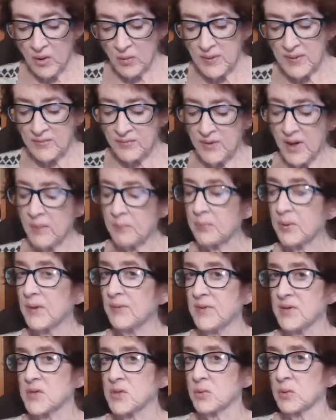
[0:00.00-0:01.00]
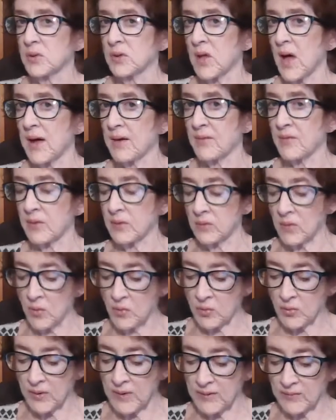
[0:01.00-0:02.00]
he's not privy to a lot of the
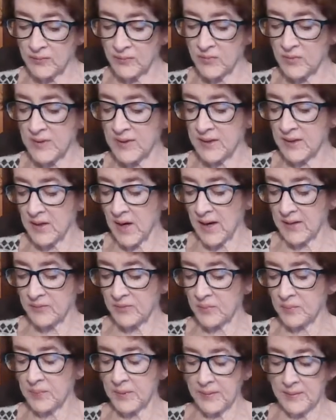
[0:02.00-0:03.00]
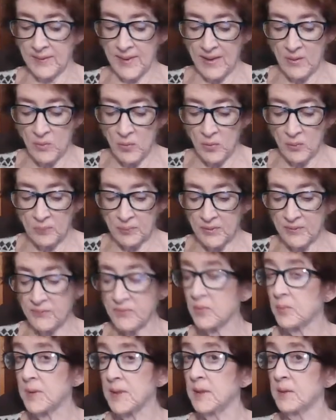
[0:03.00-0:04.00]
local history and gossip, and they will prove
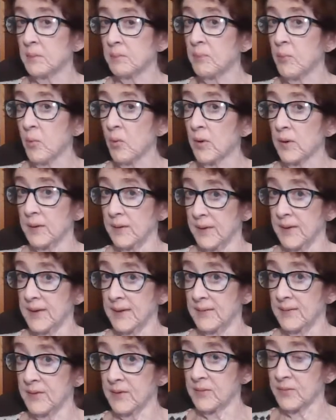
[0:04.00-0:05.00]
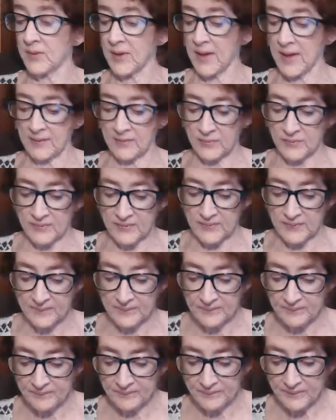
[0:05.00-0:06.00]
to be important in this case.
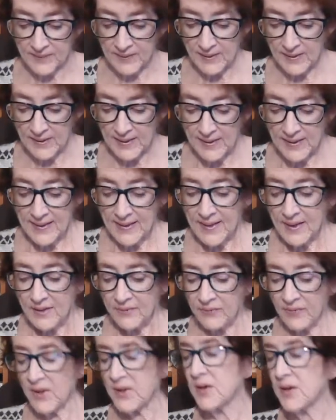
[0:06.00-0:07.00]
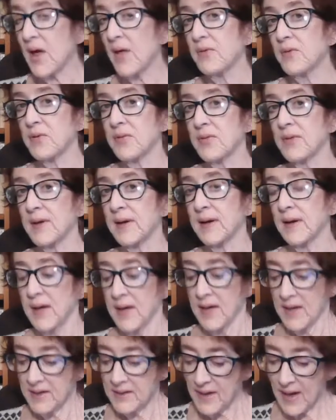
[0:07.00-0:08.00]
For another thing,
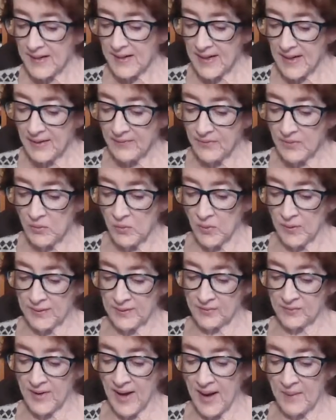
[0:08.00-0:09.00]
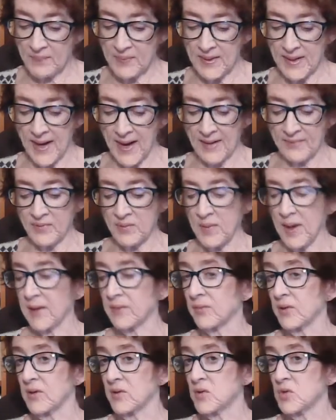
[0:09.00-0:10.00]
not everyone is happy to have him
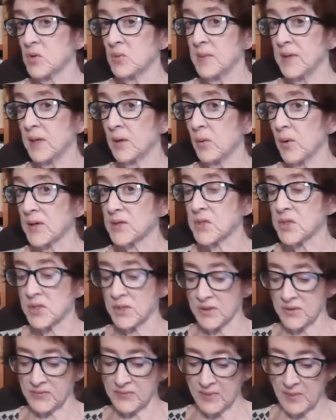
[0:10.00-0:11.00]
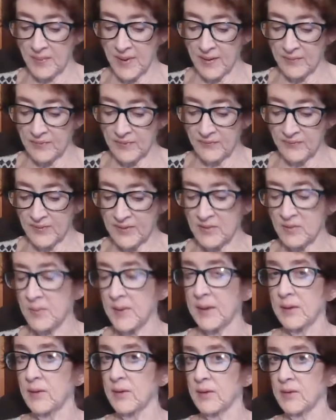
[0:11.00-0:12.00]
asking too many questions about the victim
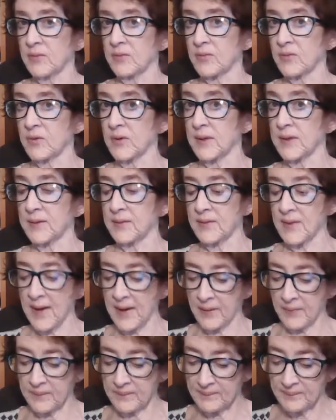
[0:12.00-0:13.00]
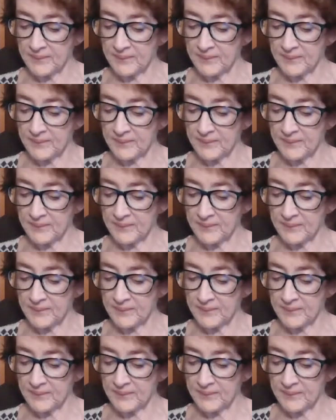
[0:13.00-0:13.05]
and her history in town.